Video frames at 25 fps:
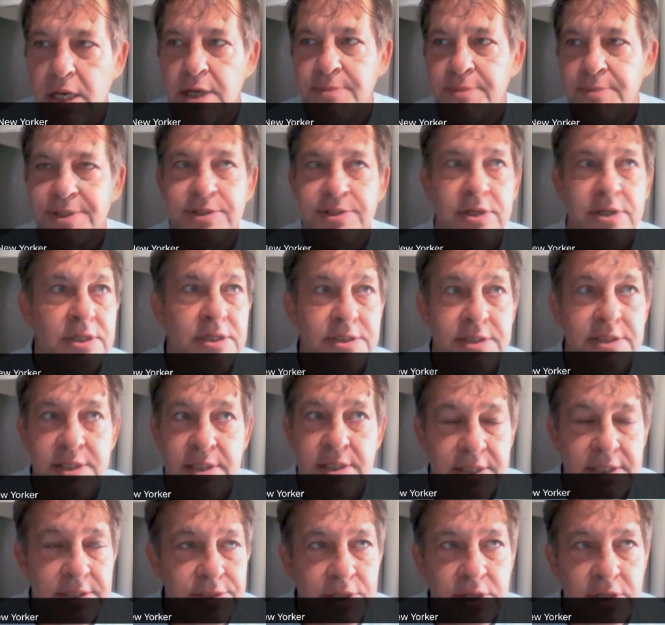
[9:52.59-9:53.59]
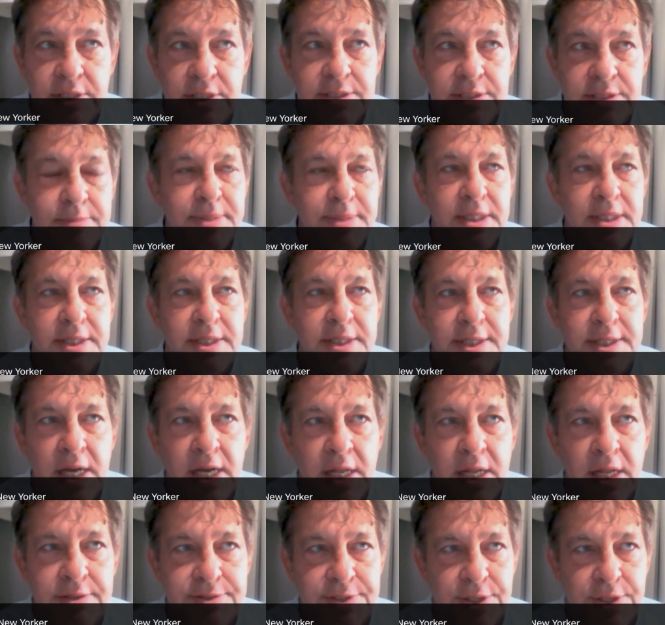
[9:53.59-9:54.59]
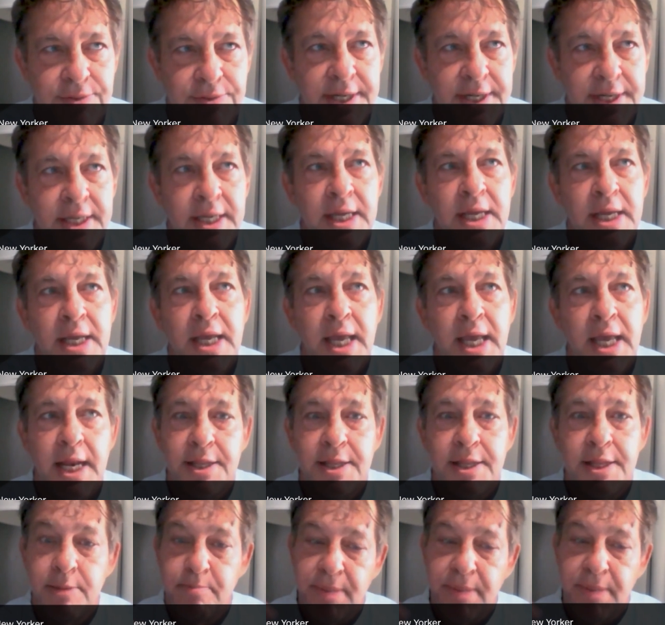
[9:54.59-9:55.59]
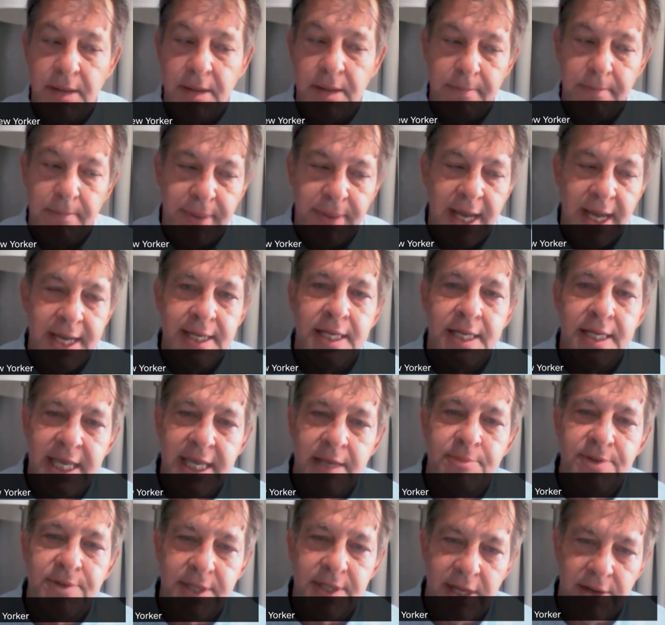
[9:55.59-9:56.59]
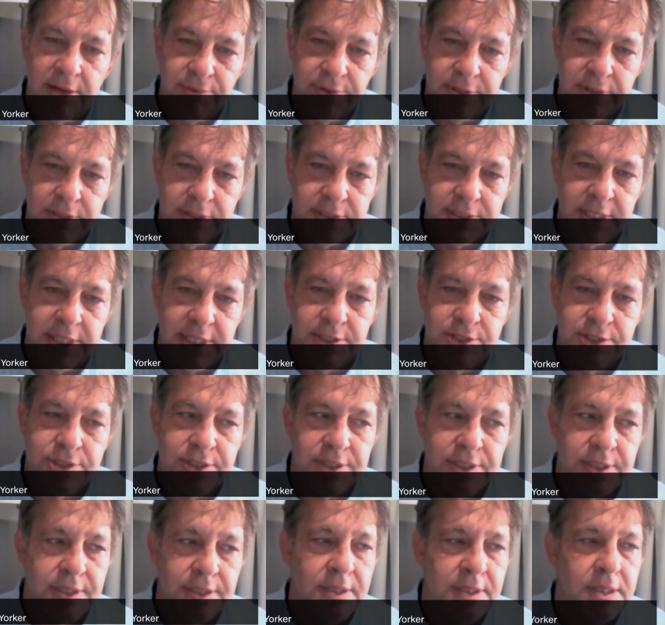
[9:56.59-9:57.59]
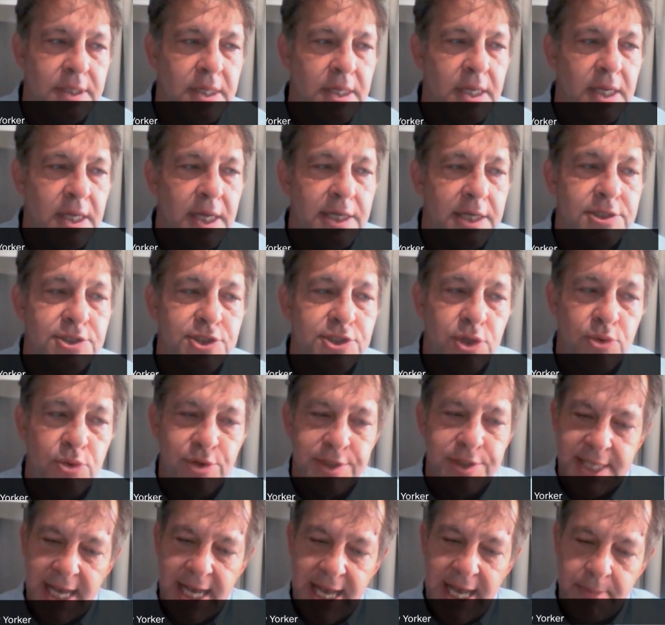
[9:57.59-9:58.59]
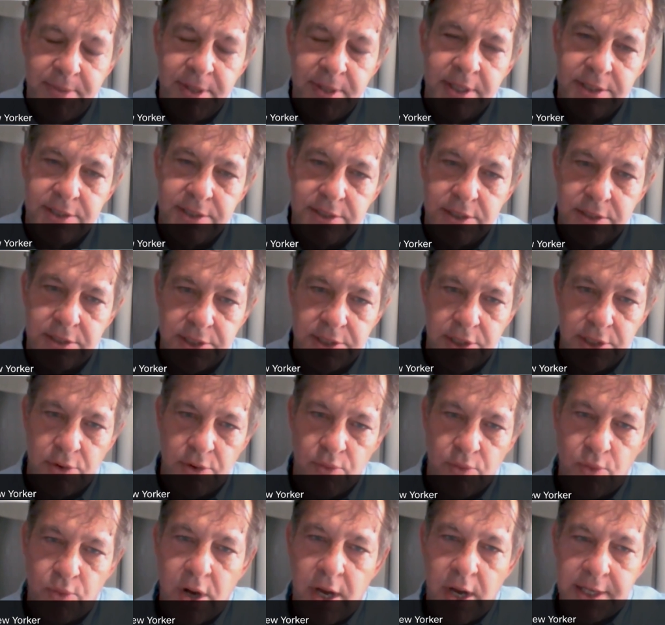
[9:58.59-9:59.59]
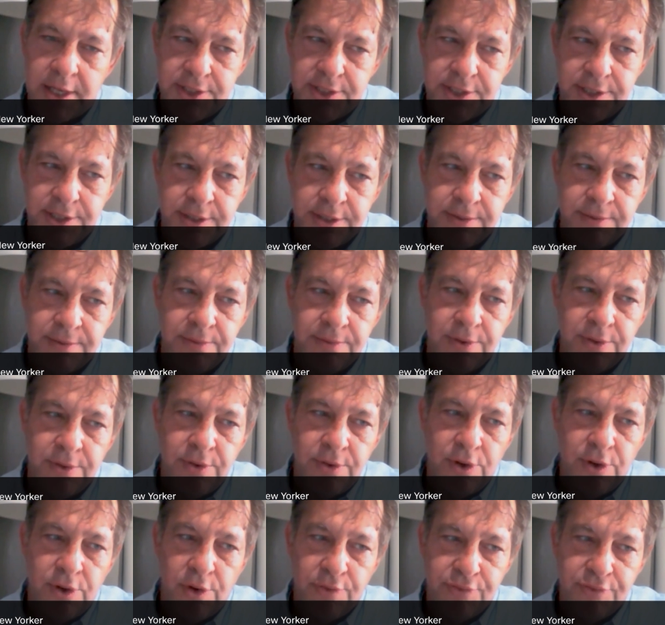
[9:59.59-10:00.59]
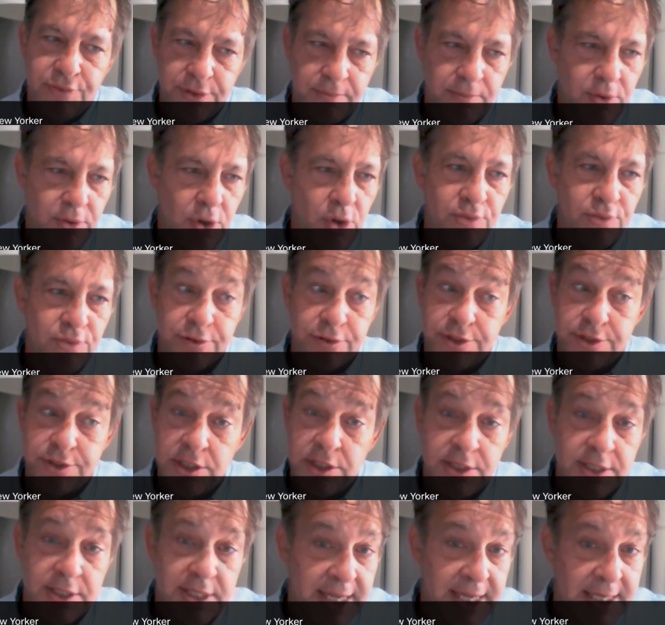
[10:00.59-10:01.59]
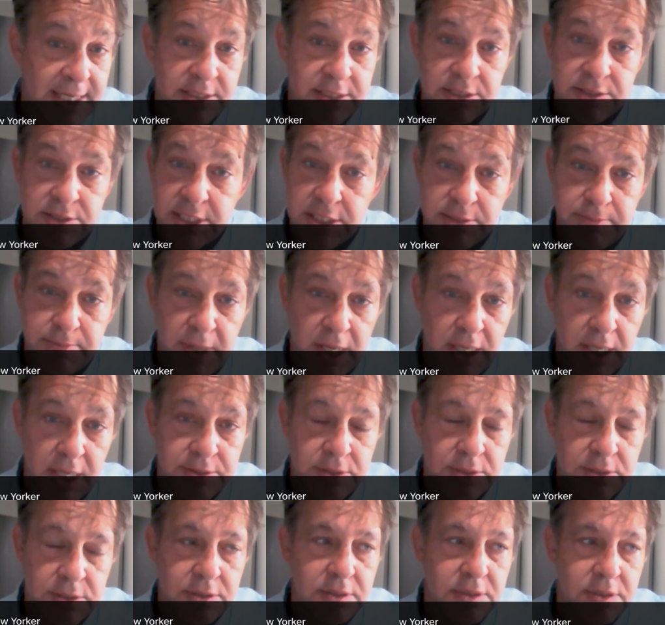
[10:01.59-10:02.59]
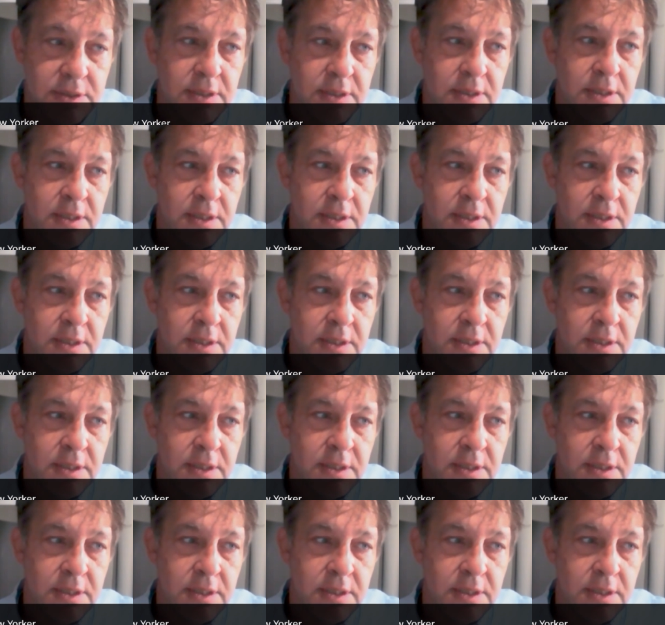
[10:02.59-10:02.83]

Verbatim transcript: Um, it's costing it's cost a billion dollars already. And I think B- Biden came to that realization and so what's happened is, is that you're watching over the over just the last six months,